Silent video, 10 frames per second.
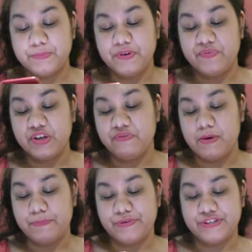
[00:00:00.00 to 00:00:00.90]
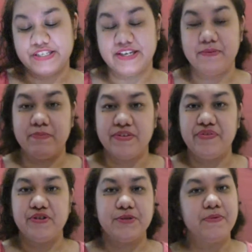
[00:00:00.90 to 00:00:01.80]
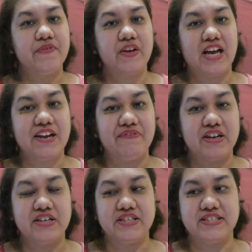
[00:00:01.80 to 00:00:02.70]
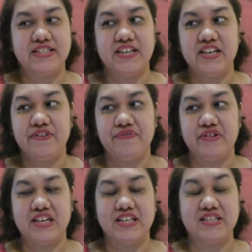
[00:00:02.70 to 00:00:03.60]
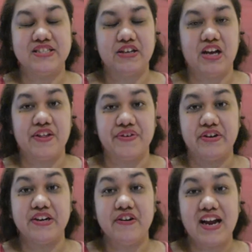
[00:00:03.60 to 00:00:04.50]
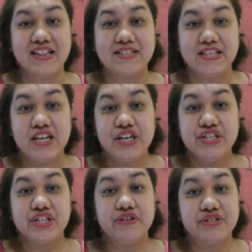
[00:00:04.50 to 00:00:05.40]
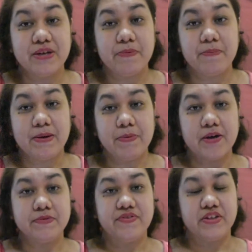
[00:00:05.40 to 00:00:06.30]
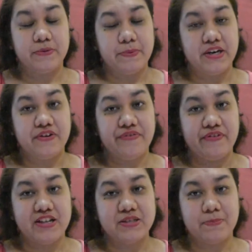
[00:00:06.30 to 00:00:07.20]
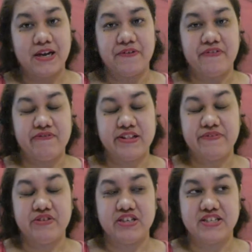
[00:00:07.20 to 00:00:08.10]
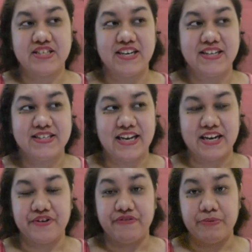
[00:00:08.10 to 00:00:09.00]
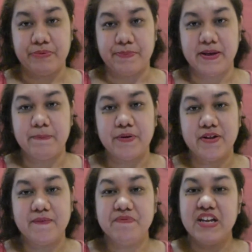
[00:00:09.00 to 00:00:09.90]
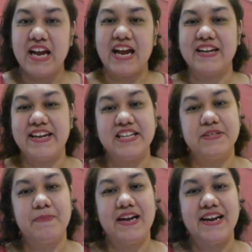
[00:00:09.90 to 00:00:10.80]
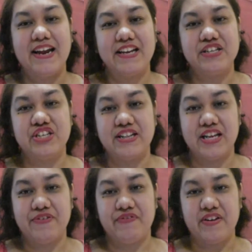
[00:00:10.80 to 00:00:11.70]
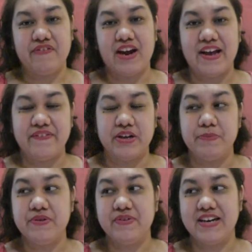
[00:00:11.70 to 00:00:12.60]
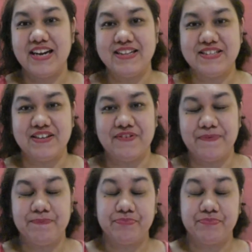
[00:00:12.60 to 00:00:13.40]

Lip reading: movie you remember seeing? The first movie I went to see was The Rugrats. So some of my mom's Filipino friends back when we lived in the States had a group of people and kids my age, and then we were having a movie night, so